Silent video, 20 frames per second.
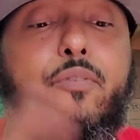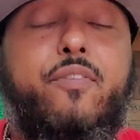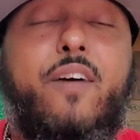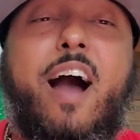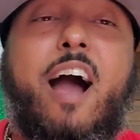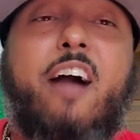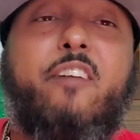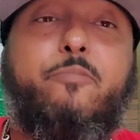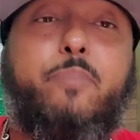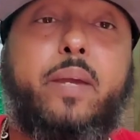to
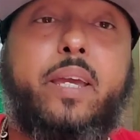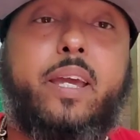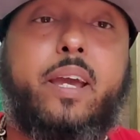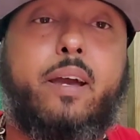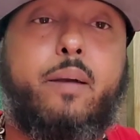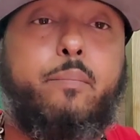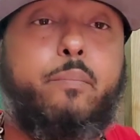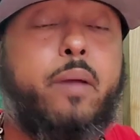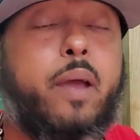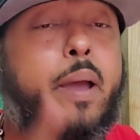5
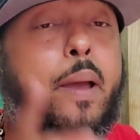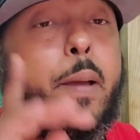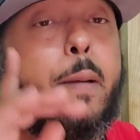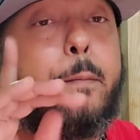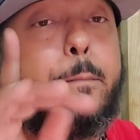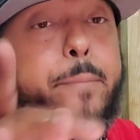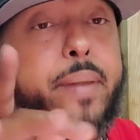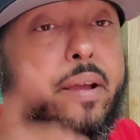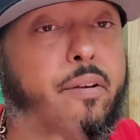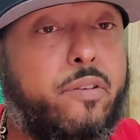p.m.,
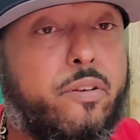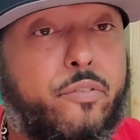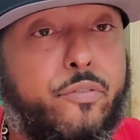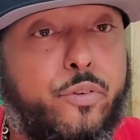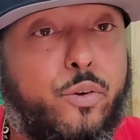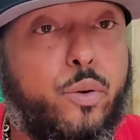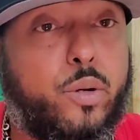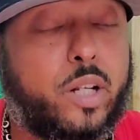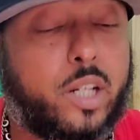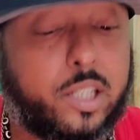beer and
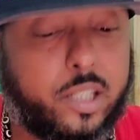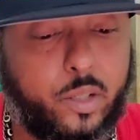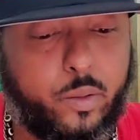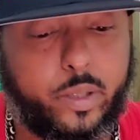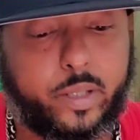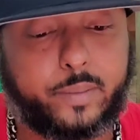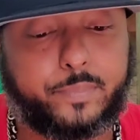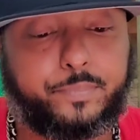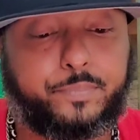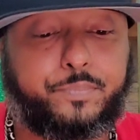food
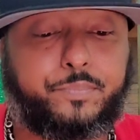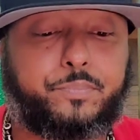included.